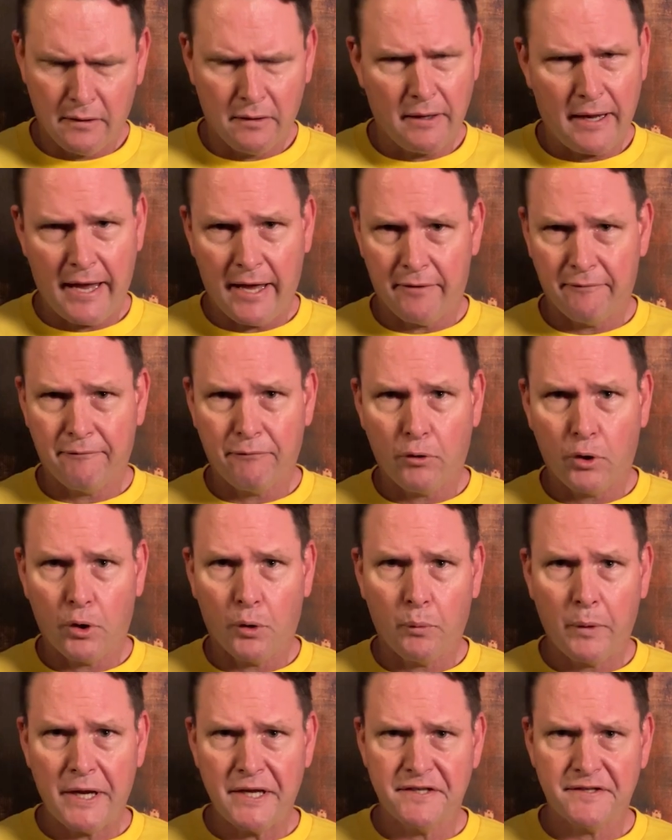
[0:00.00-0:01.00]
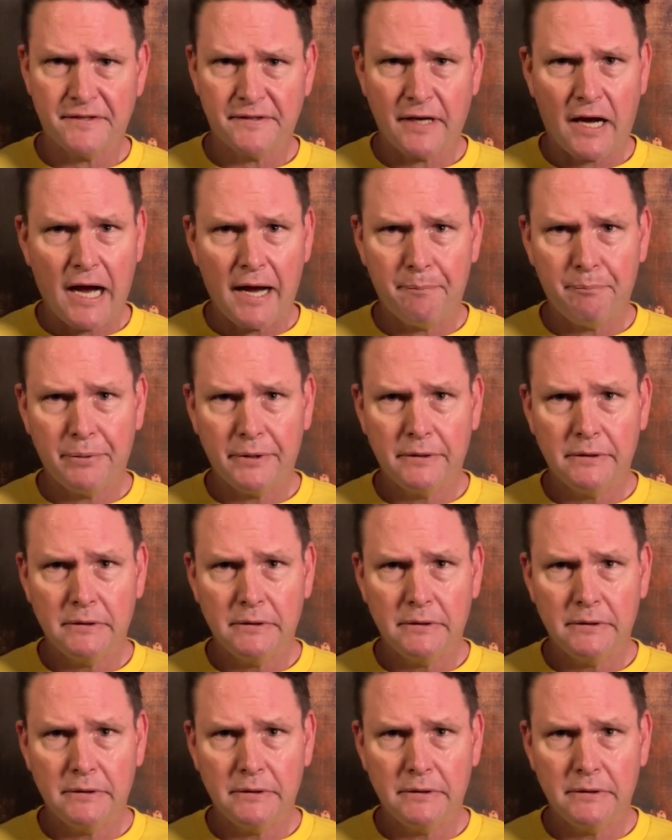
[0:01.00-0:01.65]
At a 4-way stop,